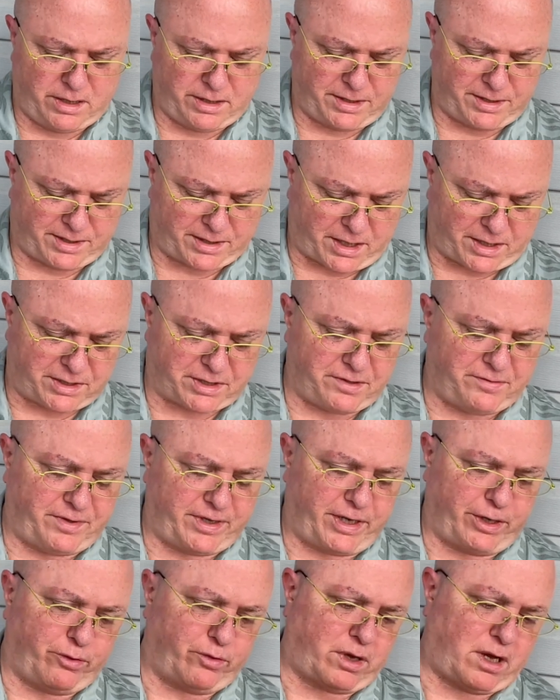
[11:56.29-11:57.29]
discussion
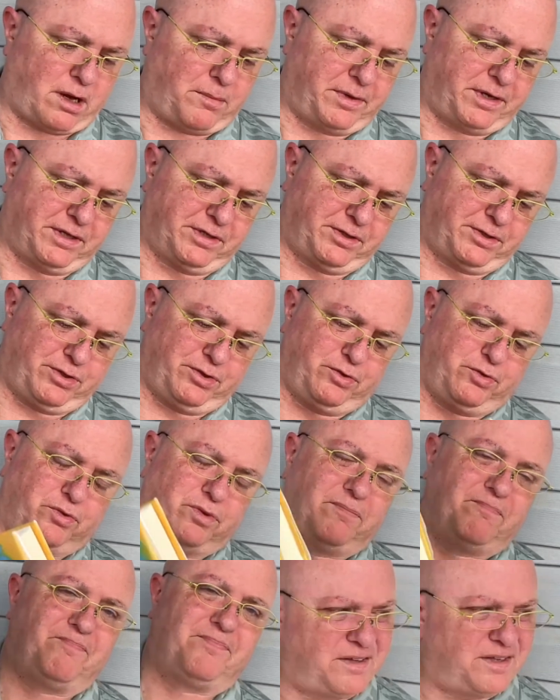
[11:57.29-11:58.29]
video coming
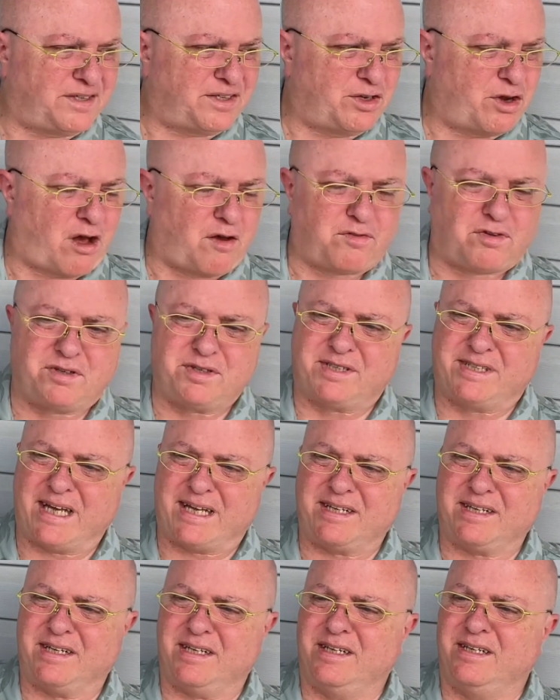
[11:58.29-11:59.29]
soon. This novel,
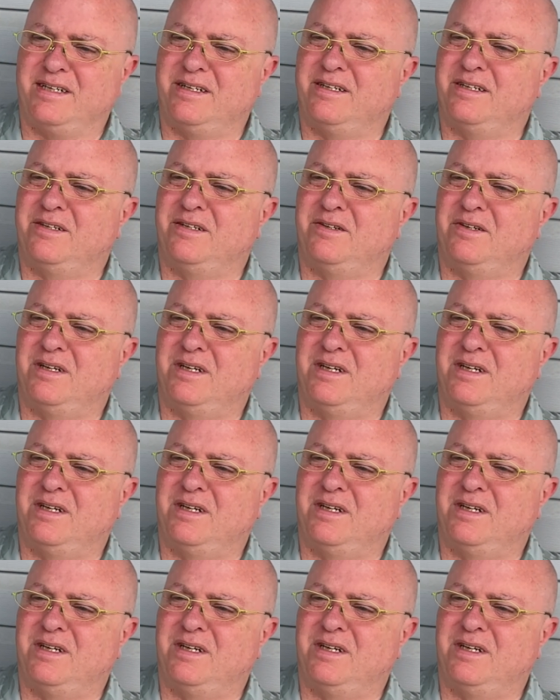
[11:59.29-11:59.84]
set in